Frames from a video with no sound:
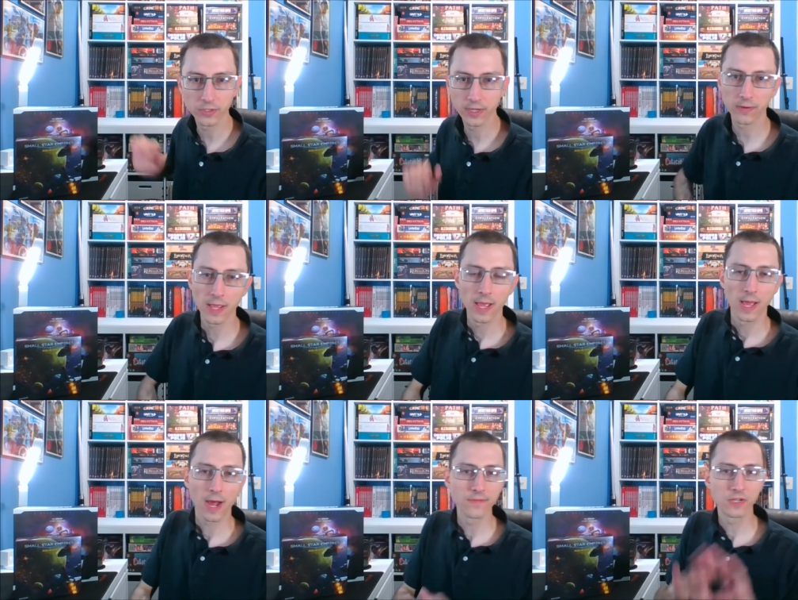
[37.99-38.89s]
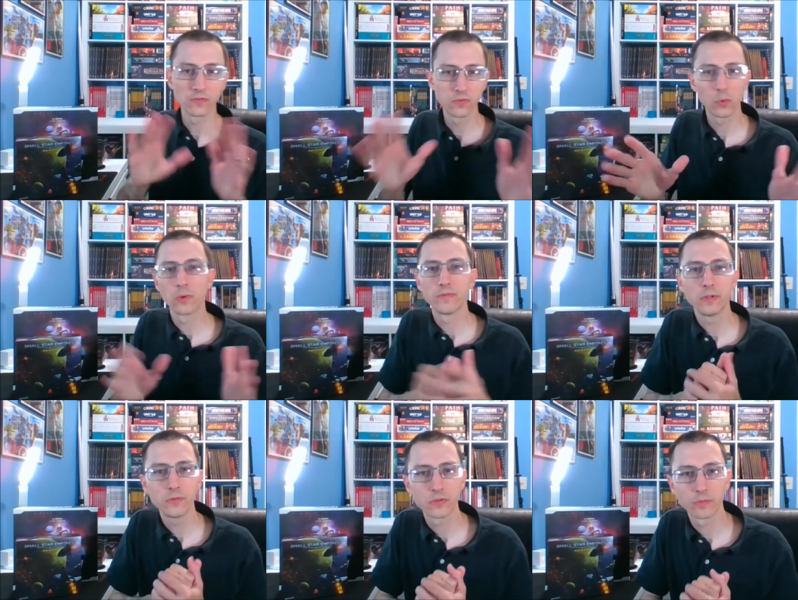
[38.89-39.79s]
Now, I've done full
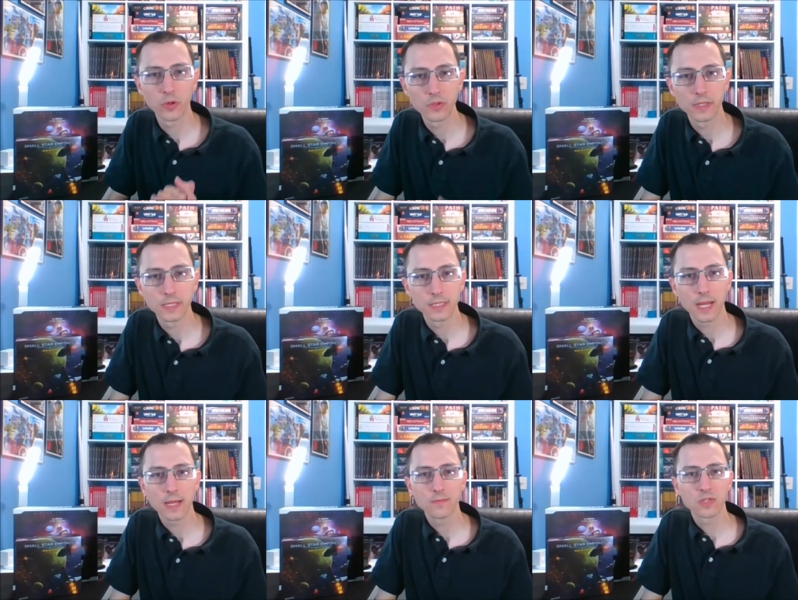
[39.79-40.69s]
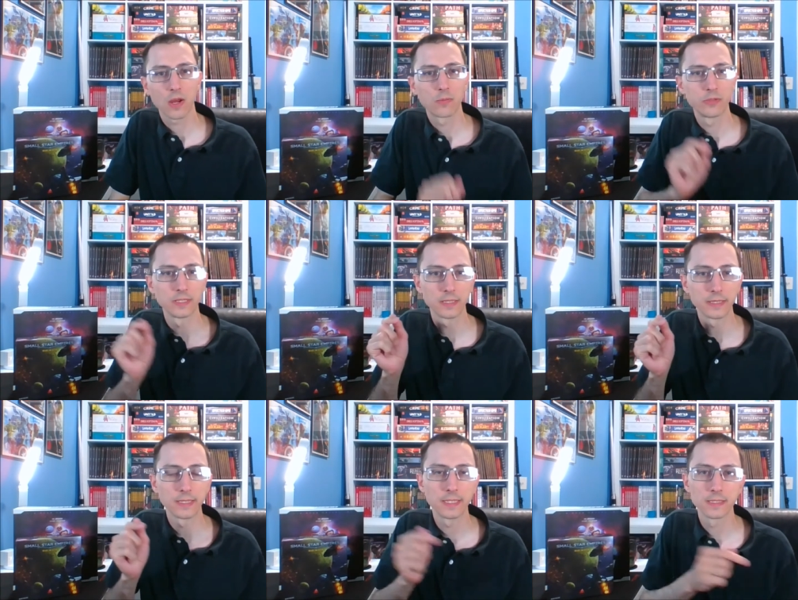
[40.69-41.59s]
reviews of both of these games. I'll put
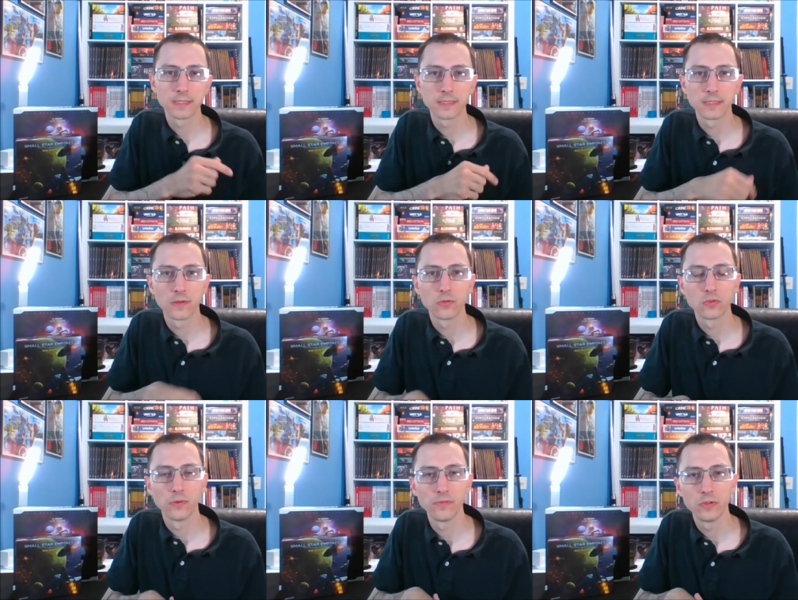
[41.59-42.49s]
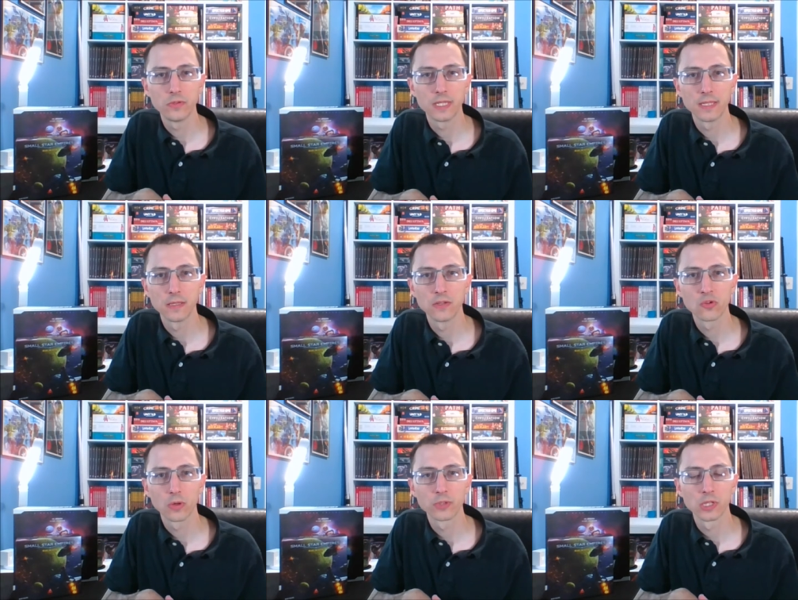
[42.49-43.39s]
links to those reviews in the
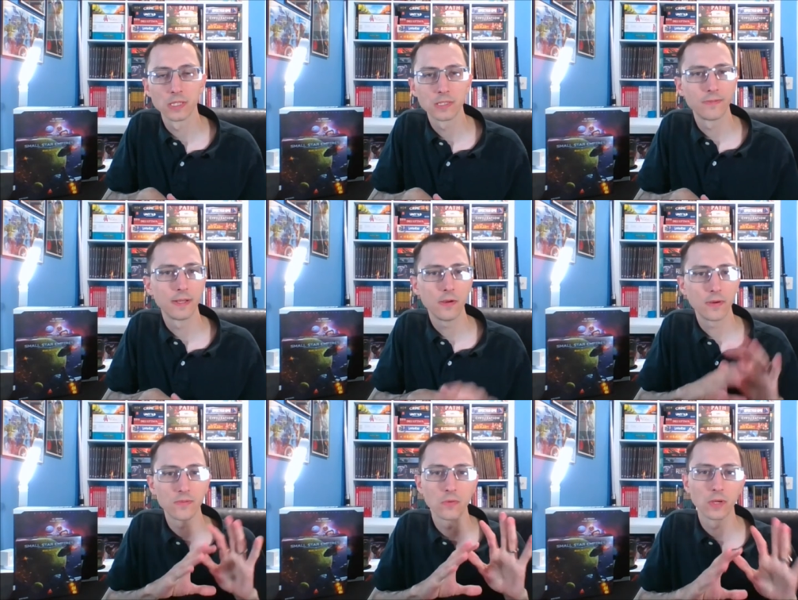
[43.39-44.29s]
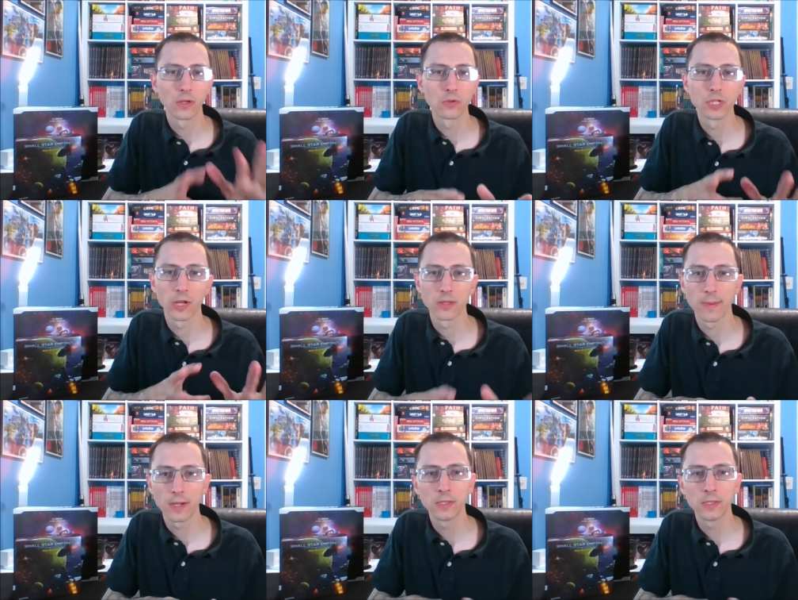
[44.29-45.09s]
description of this video if you want to go check them out.